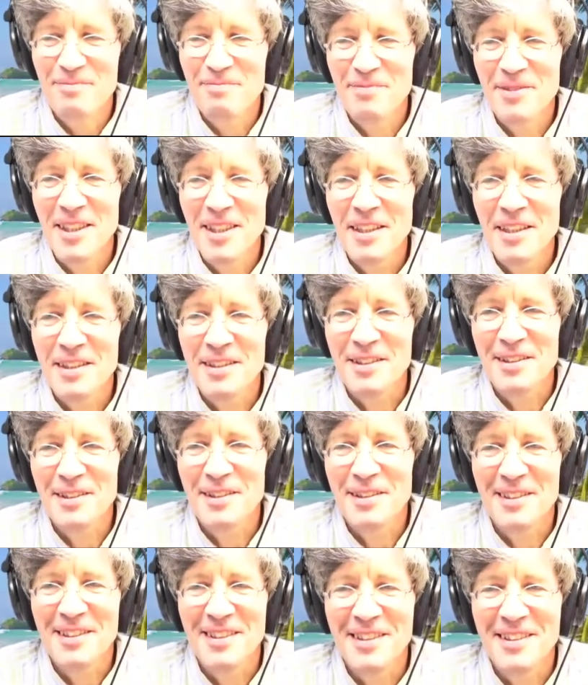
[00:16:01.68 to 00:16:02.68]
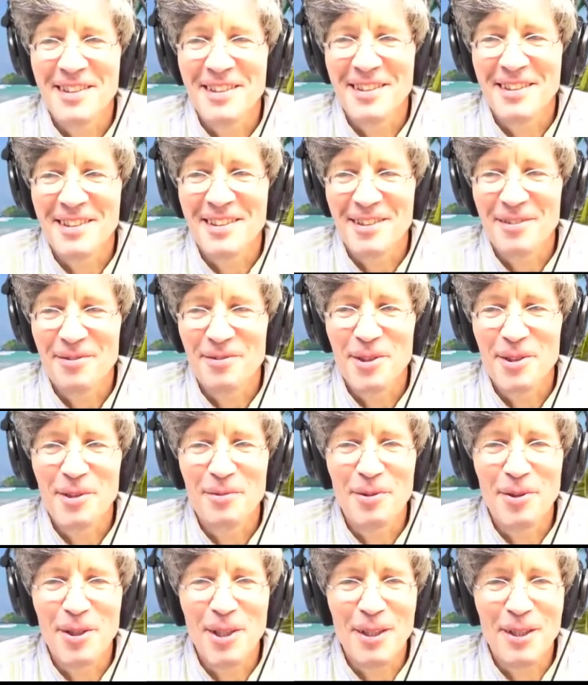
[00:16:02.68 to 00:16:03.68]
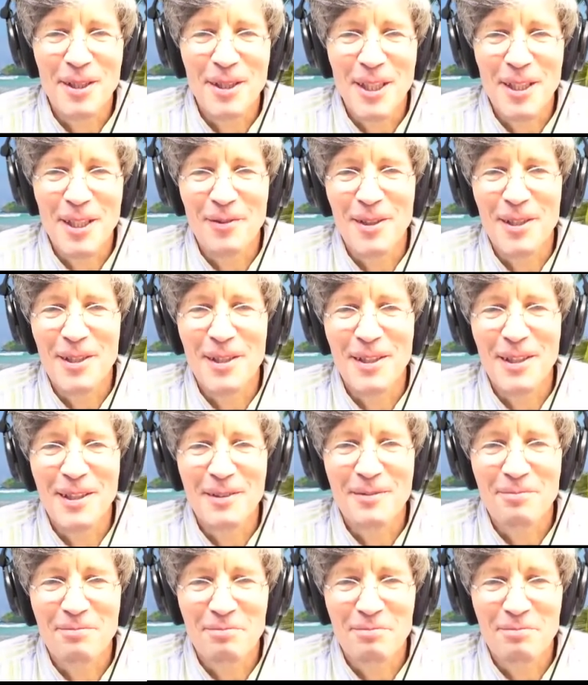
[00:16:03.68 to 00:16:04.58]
Yes. If you can't think of anything,